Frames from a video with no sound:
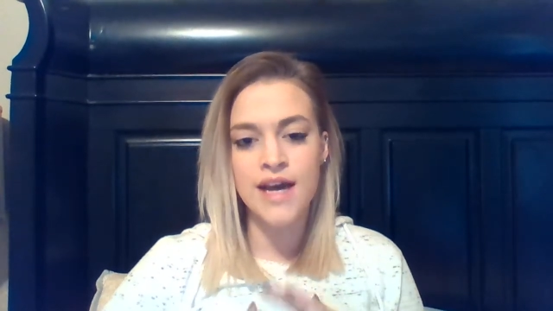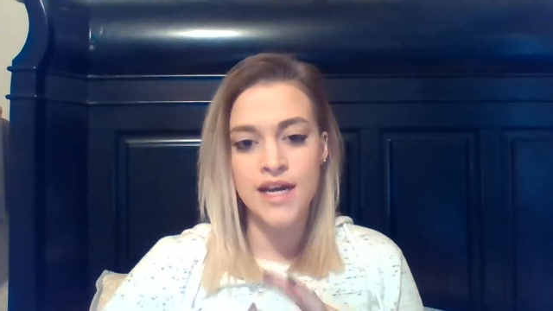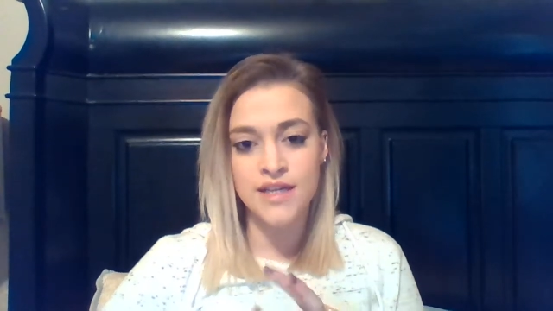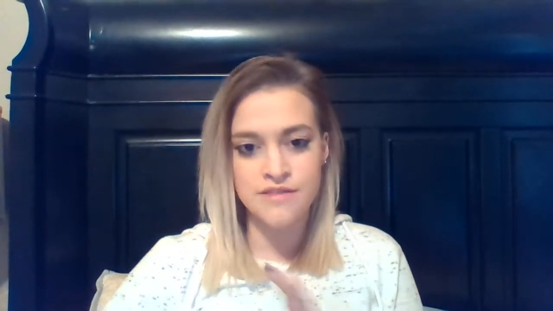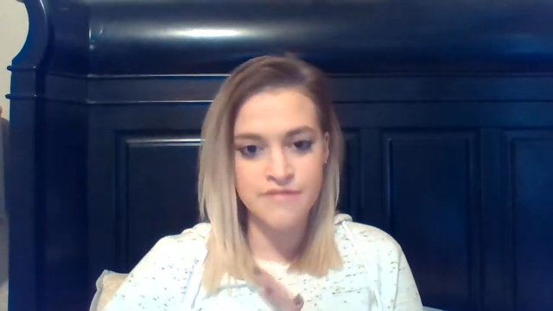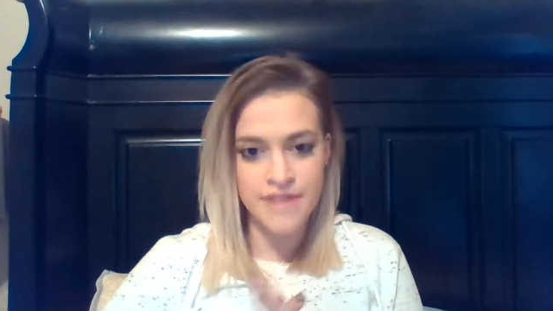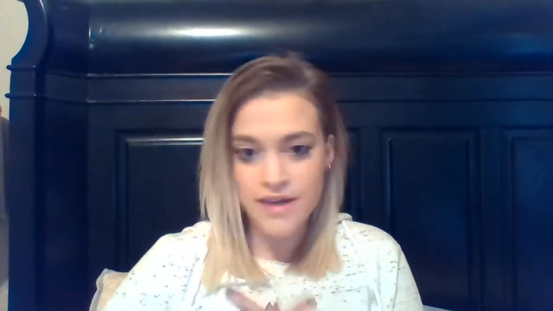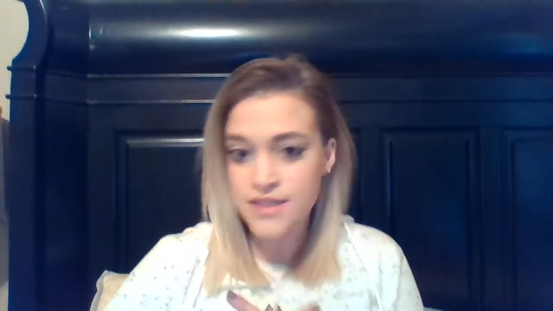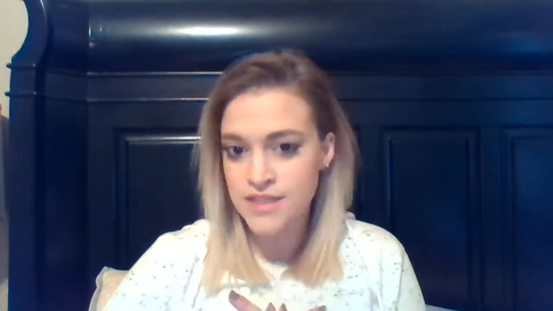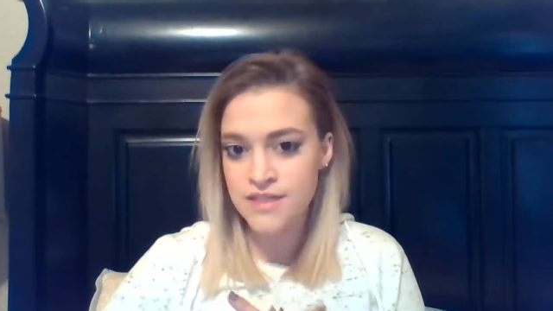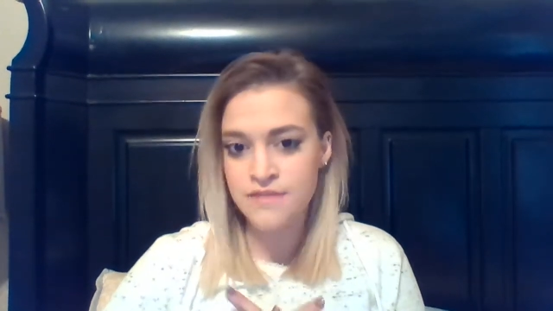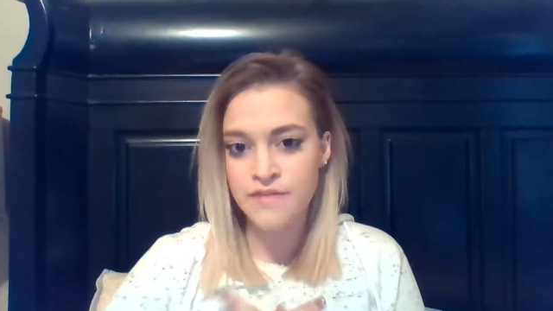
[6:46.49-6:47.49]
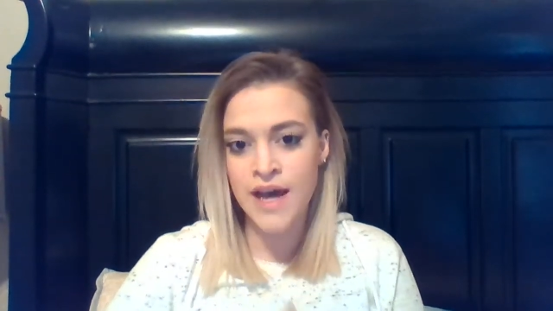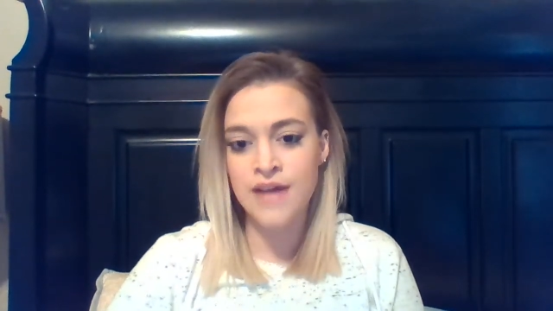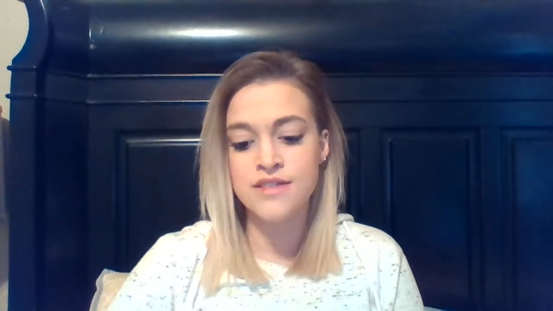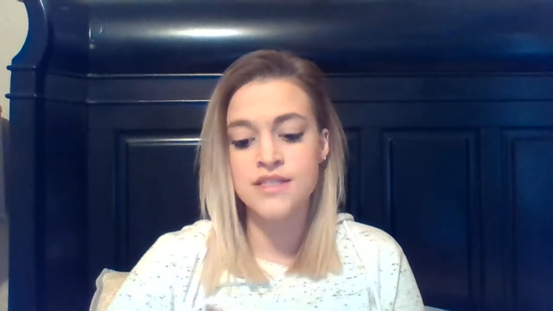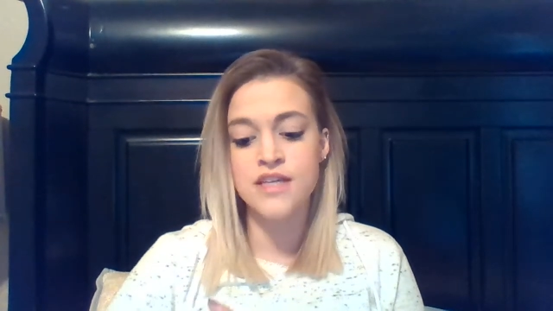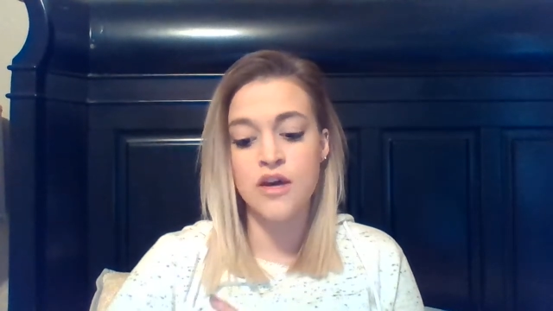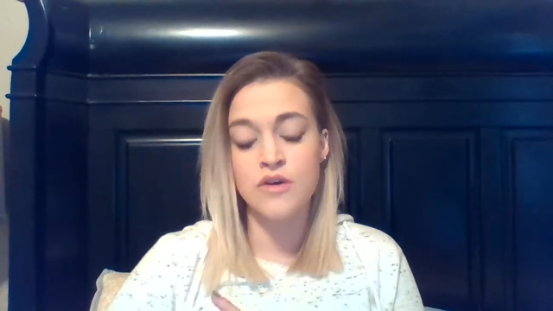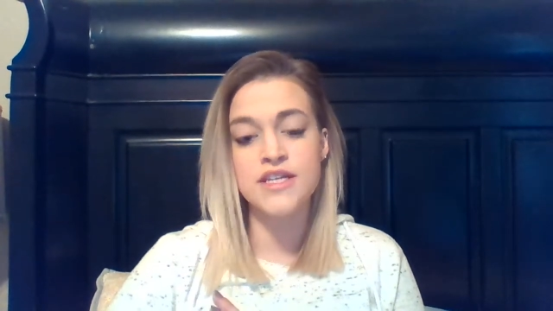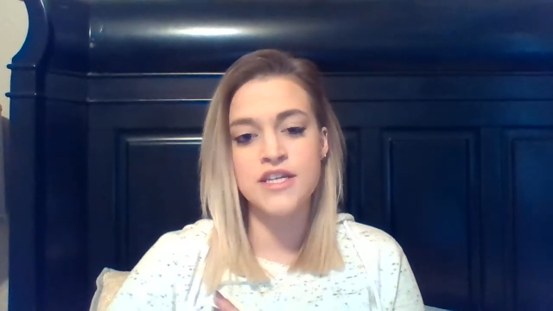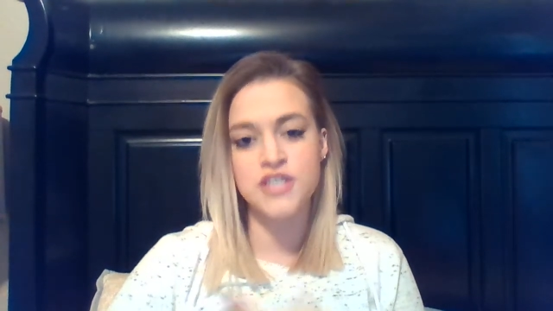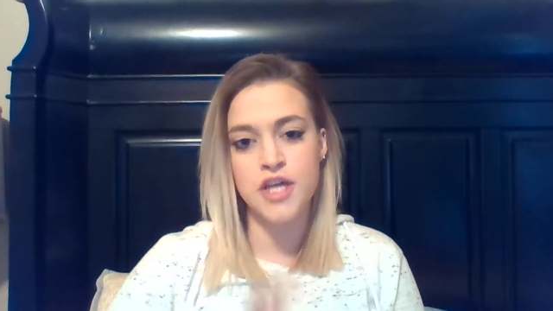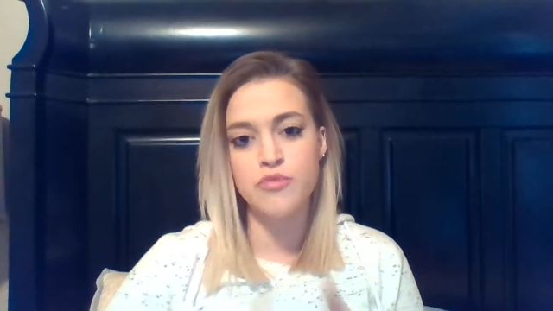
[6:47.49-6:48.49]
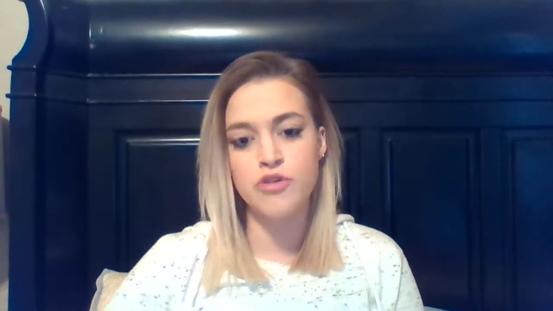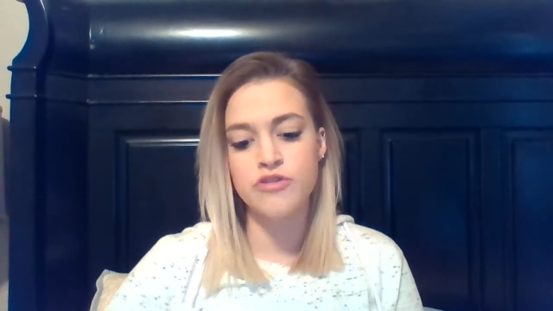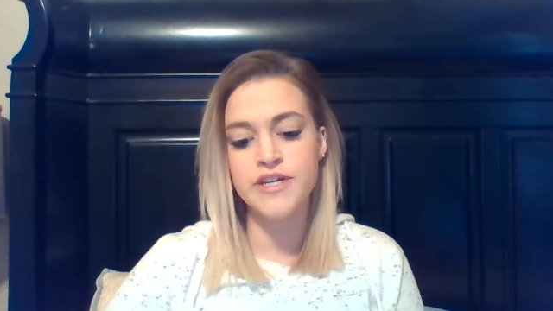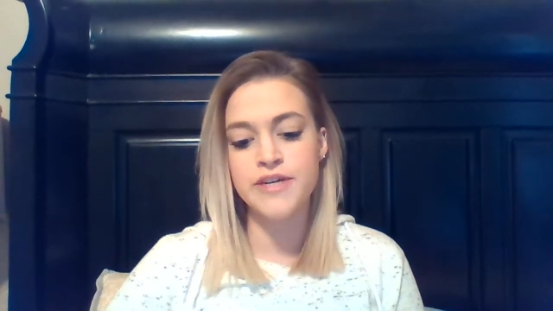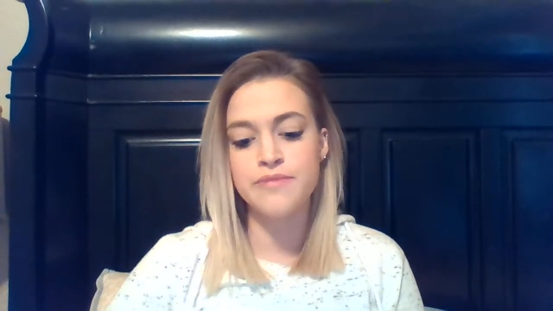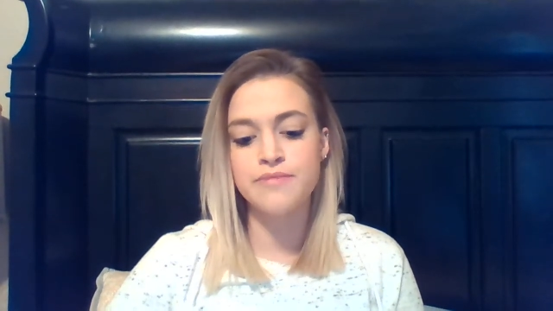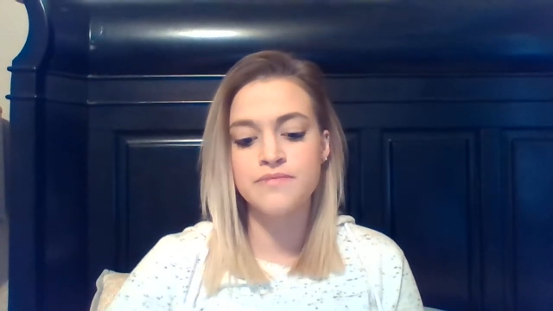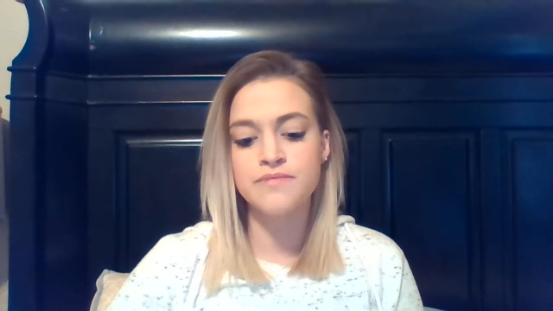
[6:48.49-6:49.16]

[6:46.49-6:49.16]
as effective as the OSHA program.